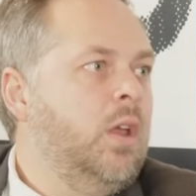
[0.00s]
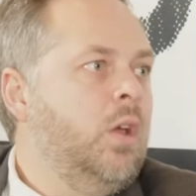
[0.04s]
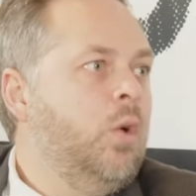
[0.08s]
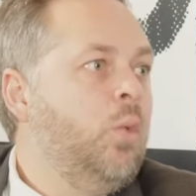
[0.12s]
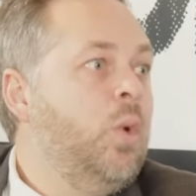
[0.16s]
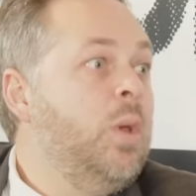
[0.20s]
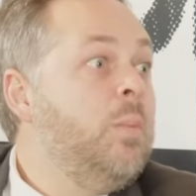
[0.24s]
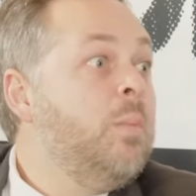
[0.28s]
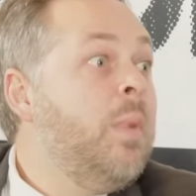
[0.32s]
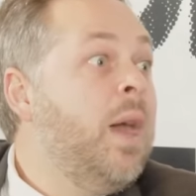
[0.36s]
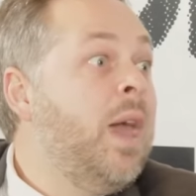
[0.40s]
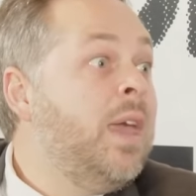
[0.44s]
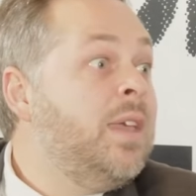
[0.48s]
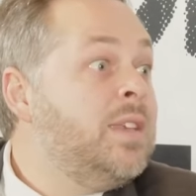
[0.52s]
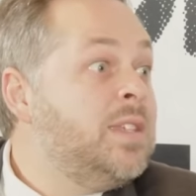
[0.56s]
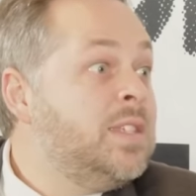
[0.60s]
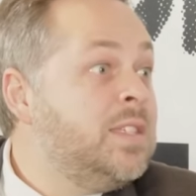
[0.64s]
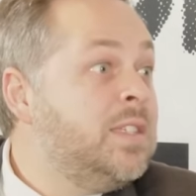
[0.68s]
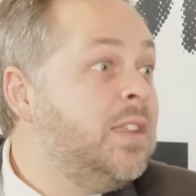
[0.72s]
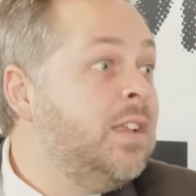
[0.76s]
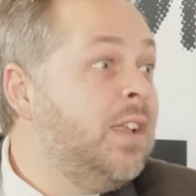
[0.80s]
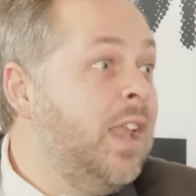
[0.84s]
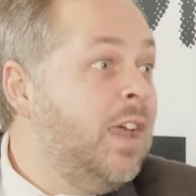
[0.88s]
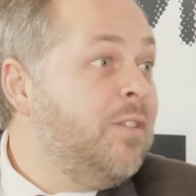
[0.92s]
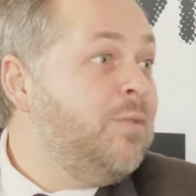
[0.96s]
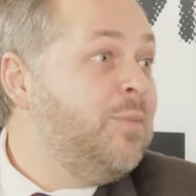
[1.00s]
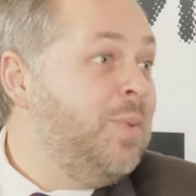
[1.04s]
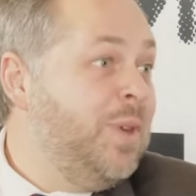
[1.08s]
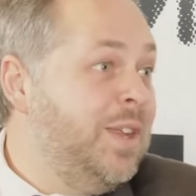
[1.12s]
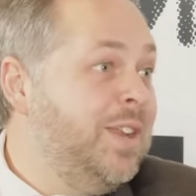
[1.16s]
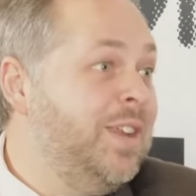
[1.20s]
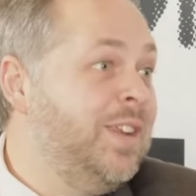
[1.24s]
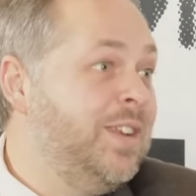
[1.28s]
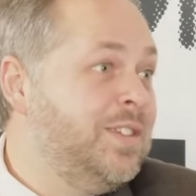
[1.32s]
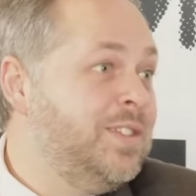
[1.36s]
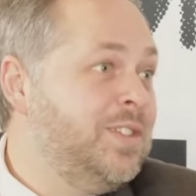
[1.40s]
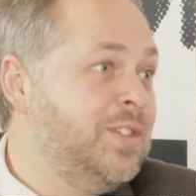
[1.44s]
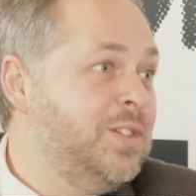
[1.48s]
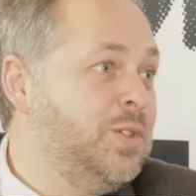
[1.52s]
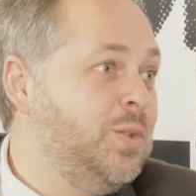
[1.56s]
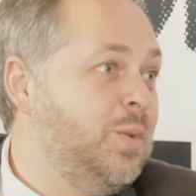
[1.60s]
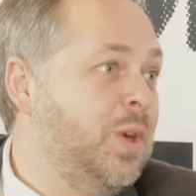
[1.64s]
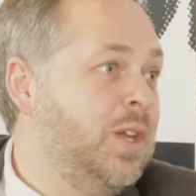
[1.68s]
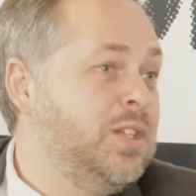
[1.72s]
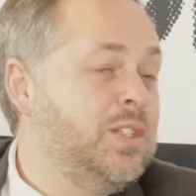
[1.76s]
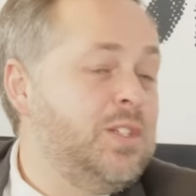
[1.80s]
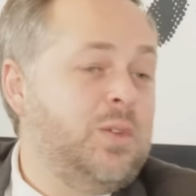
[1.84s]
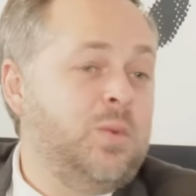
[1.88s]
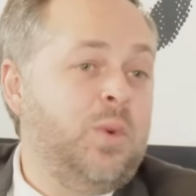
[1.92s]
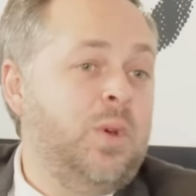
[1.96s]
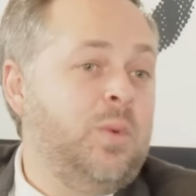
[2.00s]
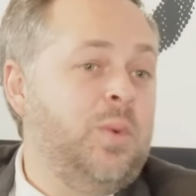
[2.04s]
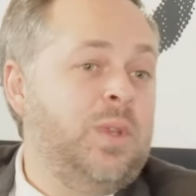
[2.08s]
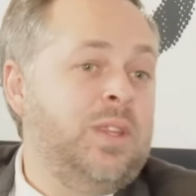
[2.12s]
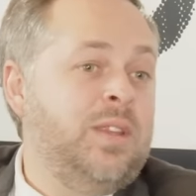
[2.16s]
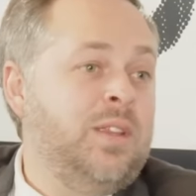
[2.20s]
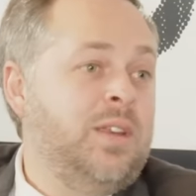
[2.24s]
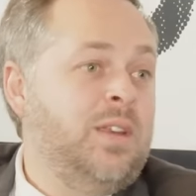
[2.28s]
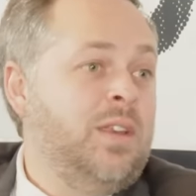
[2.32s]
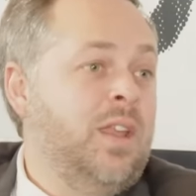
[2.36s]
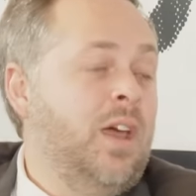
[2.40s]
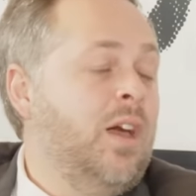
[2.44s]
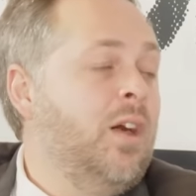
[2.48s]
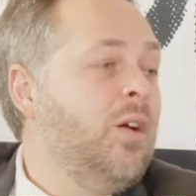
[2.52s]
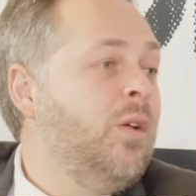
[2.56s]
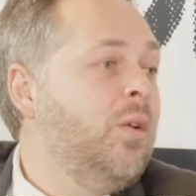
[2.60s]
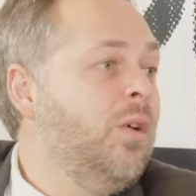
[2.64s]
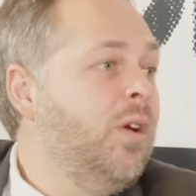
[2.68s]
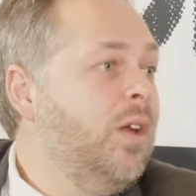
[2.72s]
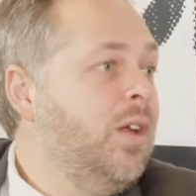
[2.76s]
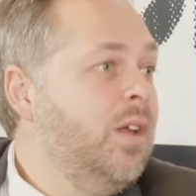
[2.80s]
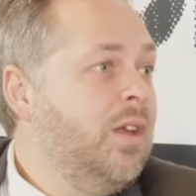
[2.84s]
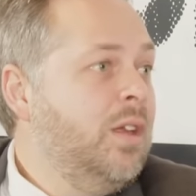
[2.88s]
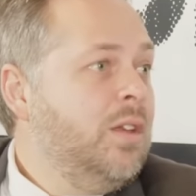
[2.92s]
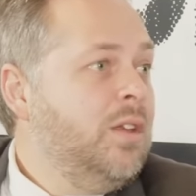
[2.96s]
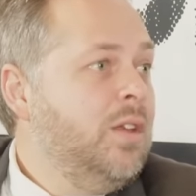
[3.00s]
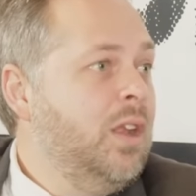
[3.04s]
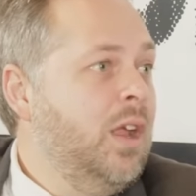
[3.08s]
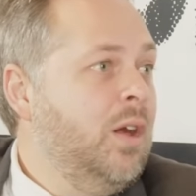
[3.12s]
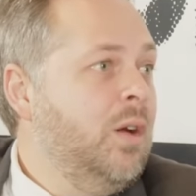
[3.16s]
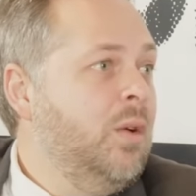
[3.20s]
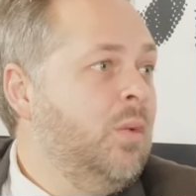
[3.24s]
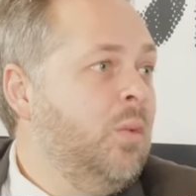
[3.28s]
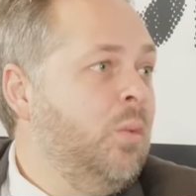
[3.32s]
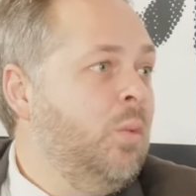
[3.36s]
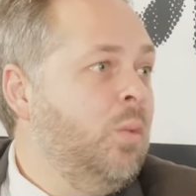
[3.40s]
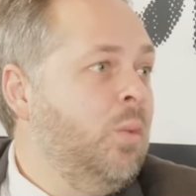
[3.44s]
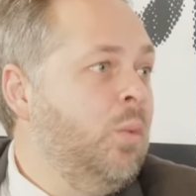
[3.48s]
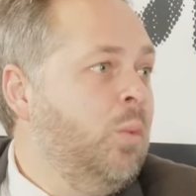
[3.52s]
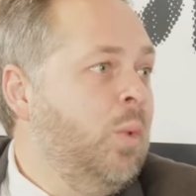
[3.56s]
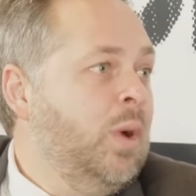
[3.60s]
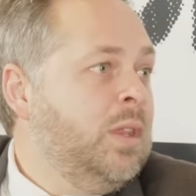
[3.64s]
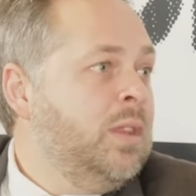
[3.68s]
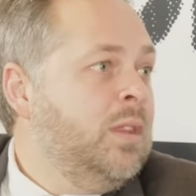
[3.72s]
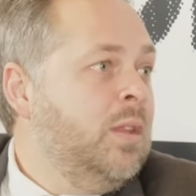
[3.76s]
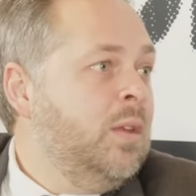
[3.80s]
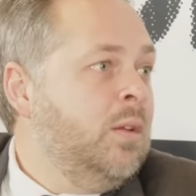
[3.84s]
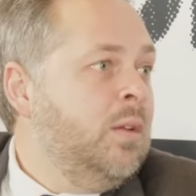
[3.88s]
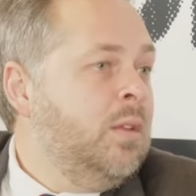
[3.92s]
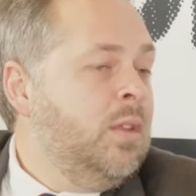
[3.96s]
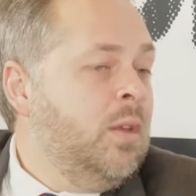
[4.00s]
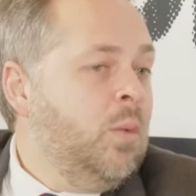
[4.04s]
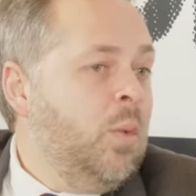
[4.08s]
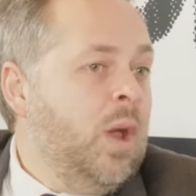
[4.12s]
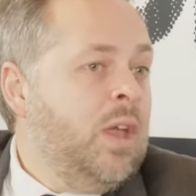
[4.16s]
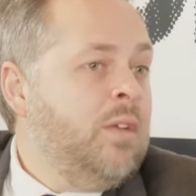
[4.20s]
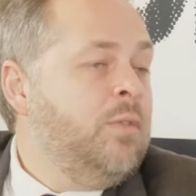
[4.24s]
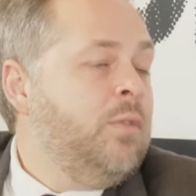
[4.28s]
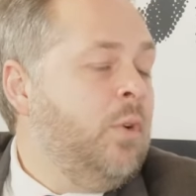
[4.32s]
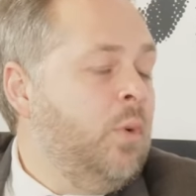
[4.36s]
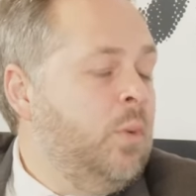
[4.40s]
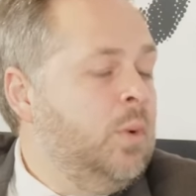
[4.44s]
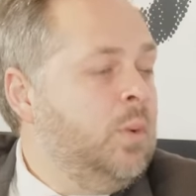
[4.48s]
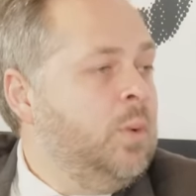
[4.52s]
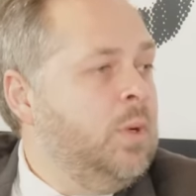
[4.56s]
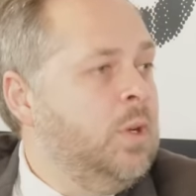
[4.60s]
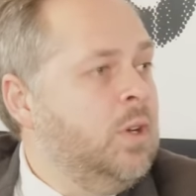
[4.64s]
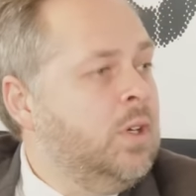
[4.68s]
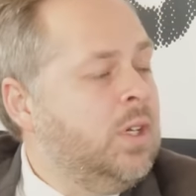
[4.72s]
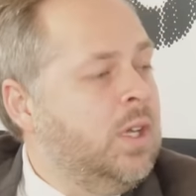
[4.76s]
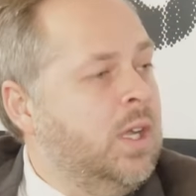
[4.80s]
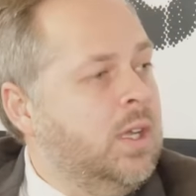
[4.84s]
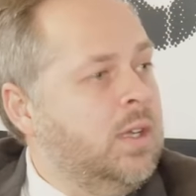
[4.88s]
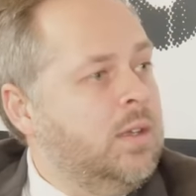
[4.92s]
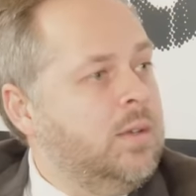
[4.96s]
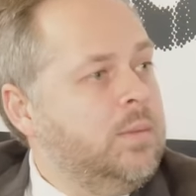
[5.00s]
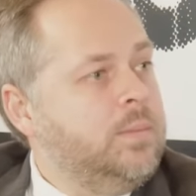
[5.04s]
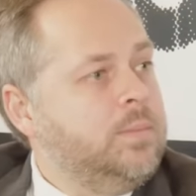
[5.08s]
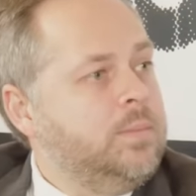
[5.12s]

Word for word: we may still have been in a situation where we didn't know, what the way forward would look like.